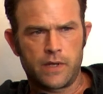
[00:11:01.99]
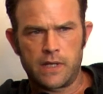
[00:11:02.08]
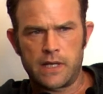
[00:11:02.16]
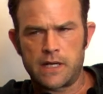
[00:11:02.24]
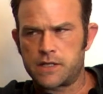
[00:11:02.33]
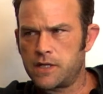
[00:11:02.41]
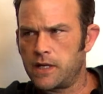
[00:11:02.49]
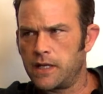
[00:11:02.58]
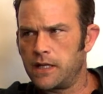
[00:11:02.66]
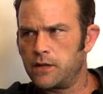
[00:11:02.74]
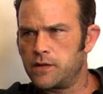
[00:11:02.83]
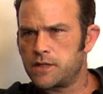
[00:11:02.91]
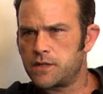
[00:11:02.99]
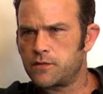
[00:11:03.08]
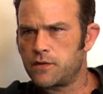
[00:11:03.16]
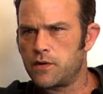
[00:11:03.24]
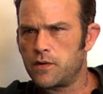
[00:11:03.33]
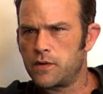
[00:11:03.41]
really liked Jerry Lee Lewis's
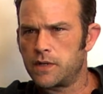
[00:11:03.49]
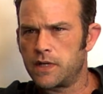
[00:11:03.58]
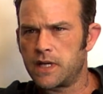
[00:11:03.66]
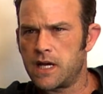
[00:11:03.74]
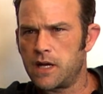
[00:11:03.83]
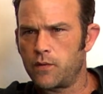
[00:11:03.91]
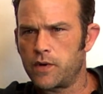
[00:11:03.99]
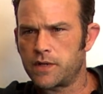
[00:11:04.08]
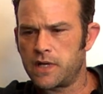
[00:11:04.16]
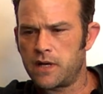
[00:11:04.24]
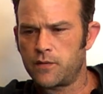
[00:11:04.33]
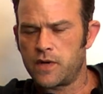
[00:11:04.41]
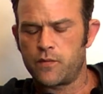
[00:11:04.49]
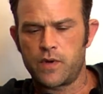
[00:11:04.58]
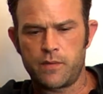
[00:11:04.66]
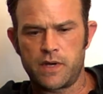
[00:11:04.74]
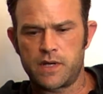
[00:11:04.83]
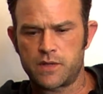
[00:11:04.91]
role, and it kind of worked out that
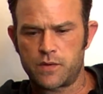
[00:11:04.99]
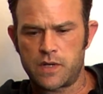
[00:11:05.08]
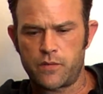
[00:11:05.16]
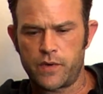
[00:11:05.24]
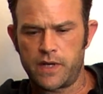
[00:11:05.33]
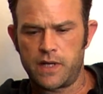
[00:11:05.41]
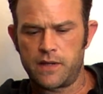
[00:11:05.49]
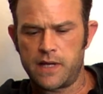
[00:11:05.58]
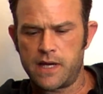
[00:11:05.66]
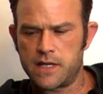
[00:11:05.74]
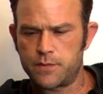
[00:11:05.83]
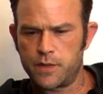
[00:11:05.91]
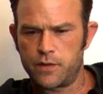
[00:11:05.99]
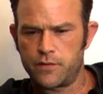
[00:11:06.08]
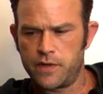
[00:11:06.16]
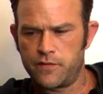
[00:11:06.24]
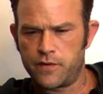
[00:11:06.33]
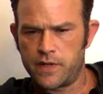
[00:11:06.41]
way, because when I went in, they asked me to
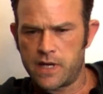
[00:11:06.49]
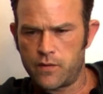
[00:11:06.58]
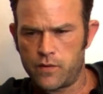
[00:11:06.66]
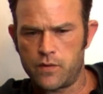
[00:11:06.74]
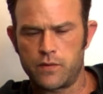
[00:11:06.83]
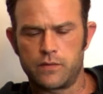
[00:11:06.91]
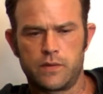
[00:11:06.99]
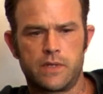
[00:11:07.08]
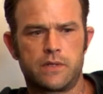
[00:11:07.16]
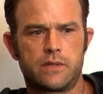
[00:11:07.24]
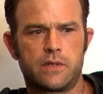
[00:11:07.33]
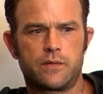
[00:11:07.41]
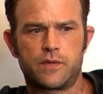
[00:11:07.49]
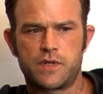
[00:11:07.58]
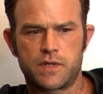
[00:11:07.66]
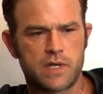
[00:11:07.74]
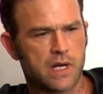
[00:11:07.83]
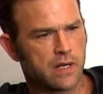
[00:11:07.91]
read for that role, and it
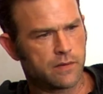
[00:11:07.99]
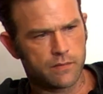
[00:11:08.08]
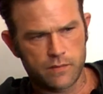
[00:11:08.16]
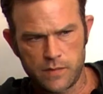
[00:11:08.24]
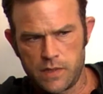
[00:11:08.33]
just kind of